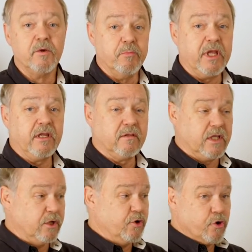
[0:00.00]
meaning
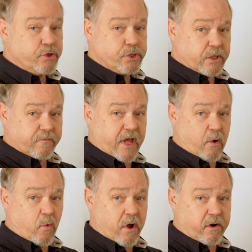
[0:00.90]
the inertia of
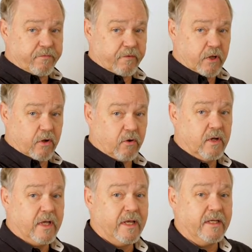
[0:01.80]
that water flow
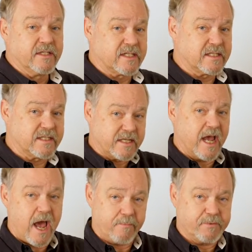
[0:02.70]

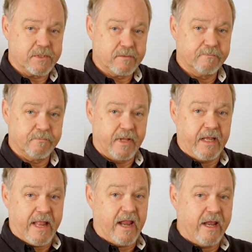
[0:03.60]
stops
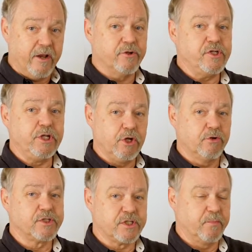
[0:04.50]
and that energy
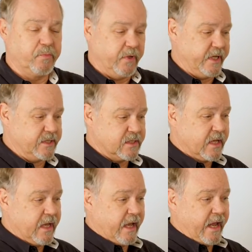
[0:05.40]
goes someplace.
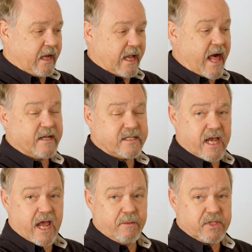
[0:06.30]
And a lot of
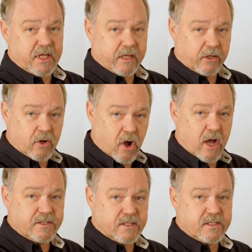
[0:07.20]
times it
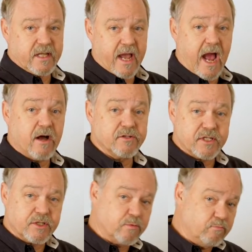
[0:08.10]
causes the
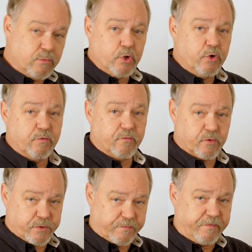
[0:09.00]
housing to move or
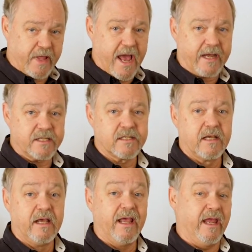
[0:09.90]
to flex.
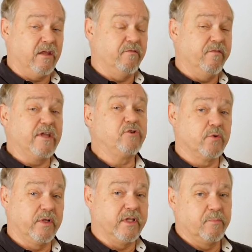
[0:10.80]
And
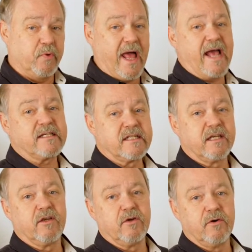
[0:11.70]
eventually the
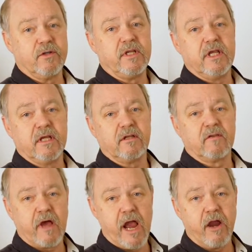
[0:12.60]
plastic could get
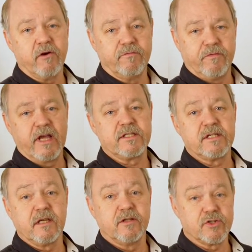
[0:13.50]
tired of
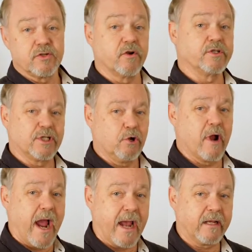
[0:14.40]
flexing and start to
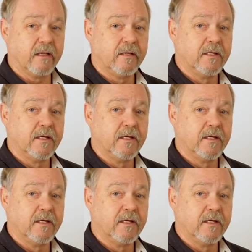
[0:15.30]
crack.